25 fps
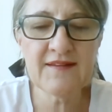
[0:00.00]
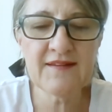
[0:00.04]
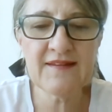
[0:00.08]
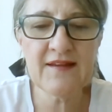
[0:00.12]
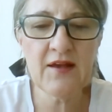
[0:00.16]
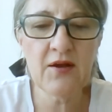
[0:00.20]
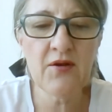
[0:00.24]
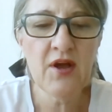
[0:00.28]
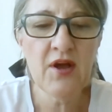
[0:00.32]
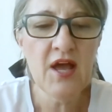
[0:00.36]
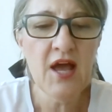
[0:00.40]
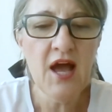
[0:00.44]

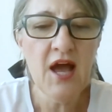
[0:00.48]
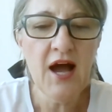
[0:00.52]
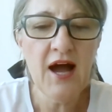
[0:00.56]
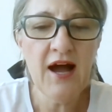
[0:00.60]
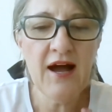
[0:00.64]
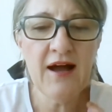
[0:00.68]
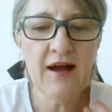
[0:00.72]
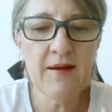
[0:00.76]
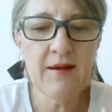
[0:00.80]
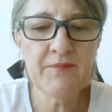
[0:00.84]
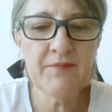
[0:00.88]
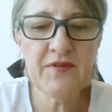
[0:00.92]
So,
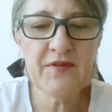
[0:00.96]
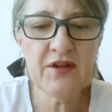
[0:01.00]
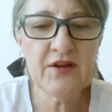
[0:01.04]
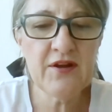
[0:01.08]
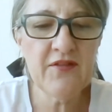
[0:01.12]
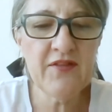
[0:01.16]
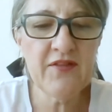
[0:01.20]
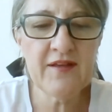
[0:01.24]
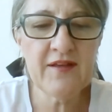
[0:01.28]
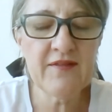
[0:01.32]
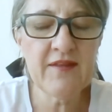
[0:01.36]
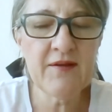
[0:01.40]

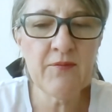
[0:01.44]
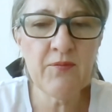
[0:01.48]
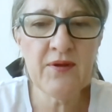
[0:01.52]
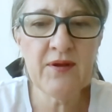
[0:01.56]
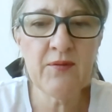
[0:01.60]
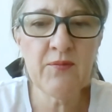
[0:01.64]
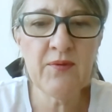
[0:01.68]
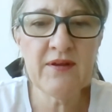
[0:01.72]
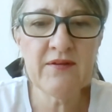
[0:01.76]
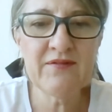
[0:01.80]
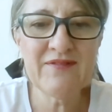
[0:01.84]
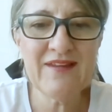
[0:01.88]

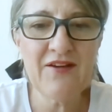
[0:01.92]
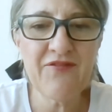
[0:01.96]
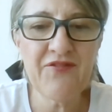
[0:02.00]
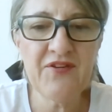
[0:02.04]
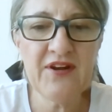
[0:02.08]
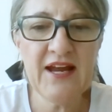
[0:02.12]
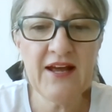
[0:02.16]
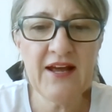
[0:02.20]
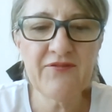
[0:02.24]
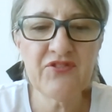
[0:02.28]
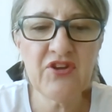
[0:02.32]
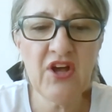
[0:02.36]
we
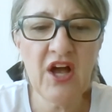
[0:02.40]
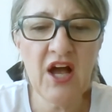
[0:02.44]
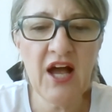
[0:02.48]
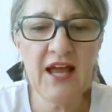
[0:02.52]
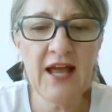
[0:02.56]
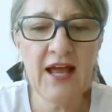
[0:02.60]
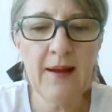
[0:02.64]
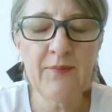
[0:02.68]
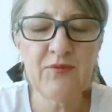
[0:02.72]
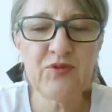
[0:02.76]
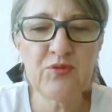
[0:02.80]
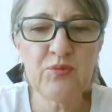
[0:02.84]
definitely have
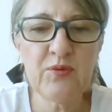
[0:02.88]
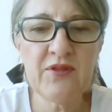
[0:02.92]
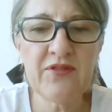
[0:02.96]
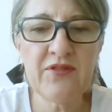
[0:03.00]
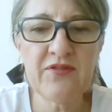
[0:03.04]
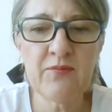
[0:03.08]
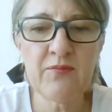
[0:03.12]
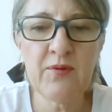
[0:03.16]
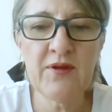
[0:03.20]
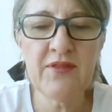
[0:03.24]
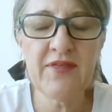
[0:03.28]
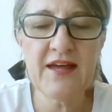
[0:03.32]
tie-ups
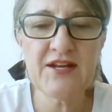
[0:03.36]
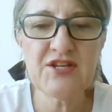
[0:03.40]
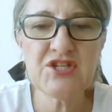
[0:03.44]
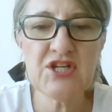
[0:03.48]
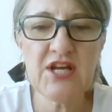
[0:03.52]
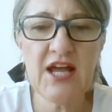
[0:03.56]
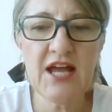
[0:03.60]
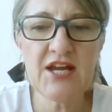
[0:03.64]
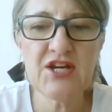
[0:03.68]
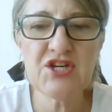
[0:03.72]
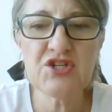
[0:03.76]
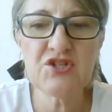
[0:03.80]
with
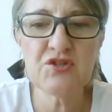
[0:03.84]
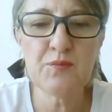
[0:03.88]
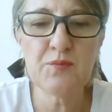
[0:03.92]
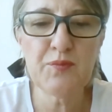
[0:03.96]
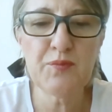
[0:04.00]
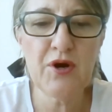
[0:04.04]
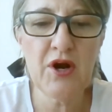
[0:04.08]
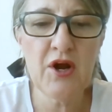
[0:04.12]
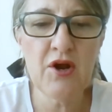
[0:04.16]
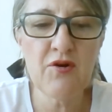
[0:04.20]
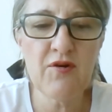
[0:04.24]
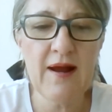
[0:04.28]
educational
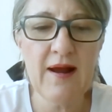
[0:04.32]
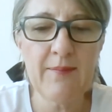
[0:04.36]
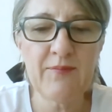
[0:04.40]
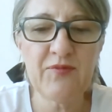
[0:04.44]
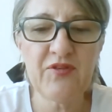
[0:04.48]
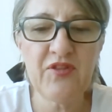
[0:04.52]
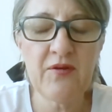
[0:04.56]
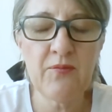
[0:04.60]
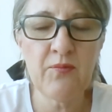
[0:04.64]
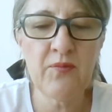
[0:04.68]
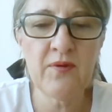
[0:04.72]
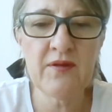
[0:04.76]
programs
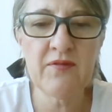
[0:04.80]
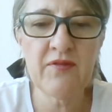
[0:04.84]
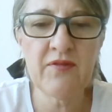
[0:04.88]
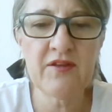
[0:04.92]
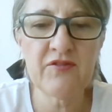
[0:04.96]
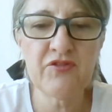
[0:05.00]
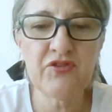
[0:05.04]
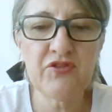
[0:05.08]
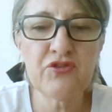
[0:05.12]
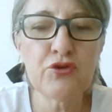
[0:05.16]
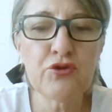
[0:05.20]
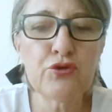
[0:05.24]

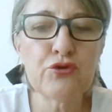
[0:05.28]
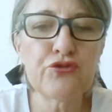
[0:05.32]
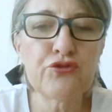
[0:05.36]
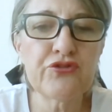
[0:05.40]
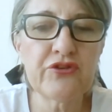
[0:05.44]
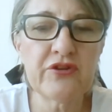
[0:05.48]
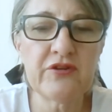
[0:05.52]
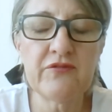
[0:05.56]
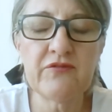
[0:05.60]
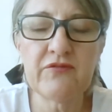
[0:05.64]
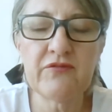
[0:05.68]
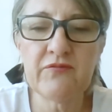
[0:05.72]
that schools
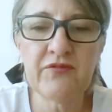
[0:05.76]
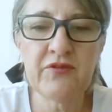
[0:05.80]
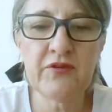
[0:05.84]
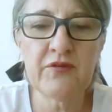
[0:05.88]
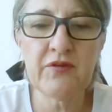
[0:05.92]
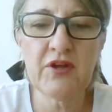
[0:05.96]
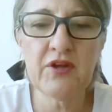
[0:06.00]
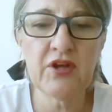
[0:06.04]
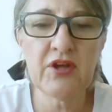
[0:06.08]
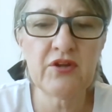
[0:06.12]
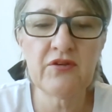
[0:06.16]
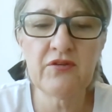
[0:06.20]
can
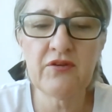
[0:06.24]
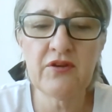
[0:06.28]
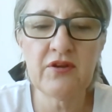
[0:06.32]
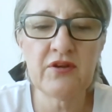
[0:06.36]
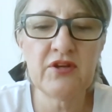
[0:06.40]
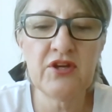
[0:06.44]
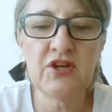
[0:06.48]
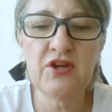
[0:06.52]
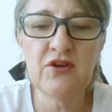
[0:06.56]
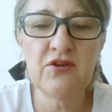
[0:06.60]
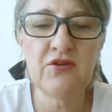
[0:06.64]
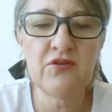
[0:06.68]

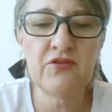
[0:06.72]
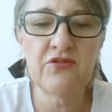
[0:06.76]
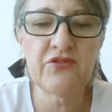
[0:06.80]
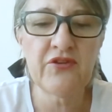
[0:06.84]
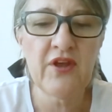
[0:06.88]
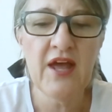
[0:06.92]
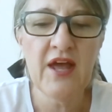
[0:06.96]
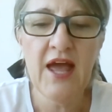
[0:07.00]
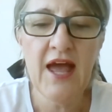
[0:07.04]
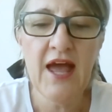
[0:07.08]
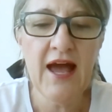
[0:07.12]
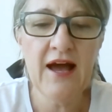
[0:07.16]
use,
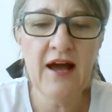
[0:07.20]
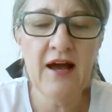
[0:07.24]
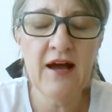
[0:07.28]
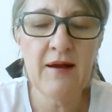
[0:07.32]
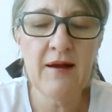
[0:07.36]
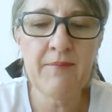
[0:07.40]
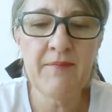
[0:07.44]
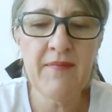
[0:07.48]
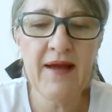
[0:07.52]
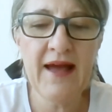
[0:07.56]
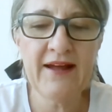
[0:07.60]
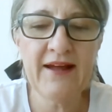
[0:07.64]

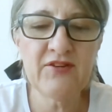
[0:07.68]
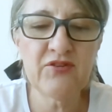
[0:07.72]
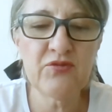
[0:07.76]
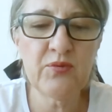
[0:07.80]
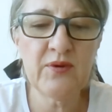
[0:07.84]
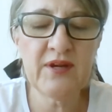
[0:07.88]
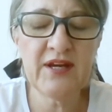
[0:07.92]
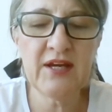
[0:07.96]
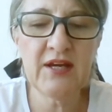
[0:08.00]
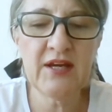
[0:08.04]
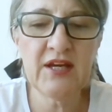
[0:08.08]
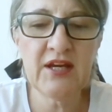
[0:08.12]
and
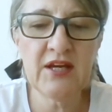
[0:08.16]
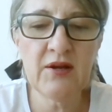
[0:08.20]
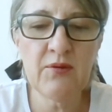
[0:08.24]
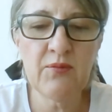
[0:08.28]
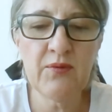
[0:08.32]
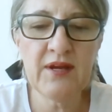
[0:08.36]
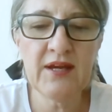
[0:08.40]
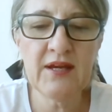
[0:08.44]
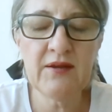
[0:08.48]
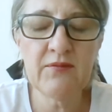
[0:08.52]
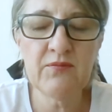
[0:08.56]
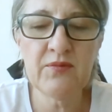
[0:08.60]
we're
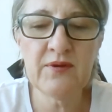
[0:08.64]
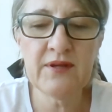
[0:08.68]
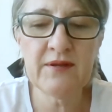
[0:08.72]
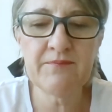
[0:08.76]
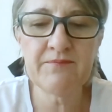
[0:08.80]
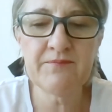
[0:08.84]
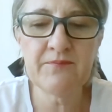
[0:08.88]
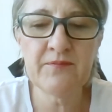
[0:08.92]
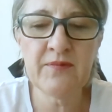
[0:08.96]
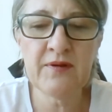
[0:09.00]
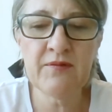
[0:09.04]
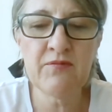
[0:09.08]

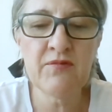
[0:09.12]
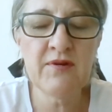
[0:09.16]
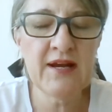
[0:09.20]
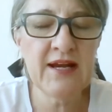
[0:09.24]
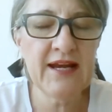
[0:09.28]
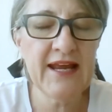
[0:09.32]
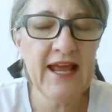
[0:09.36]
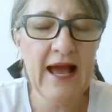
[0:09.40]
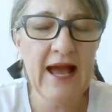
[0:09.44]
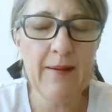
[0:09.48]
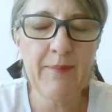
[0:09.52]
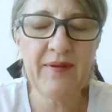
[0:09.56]

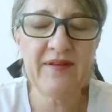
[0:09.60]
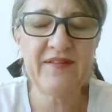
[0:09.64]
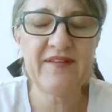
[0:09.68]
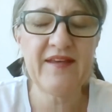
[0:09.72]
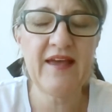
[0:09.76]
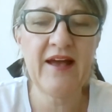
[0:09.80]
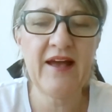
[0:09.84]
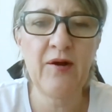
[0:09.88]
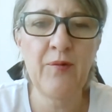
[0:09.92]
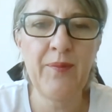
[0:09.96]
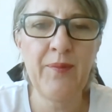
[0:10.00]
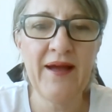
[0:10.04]
really happy to
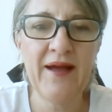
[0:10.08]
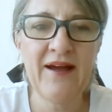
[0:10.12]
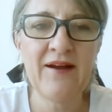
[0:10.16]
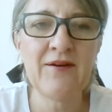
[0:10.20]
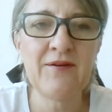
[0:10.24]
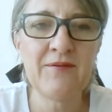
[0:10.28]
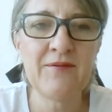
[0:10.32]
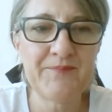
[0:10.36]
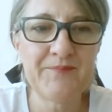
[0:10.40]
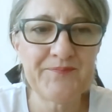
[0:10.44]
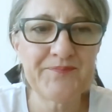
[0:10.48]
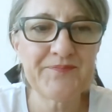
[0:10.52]
help
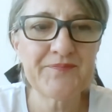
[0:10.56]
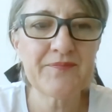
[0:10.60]
out.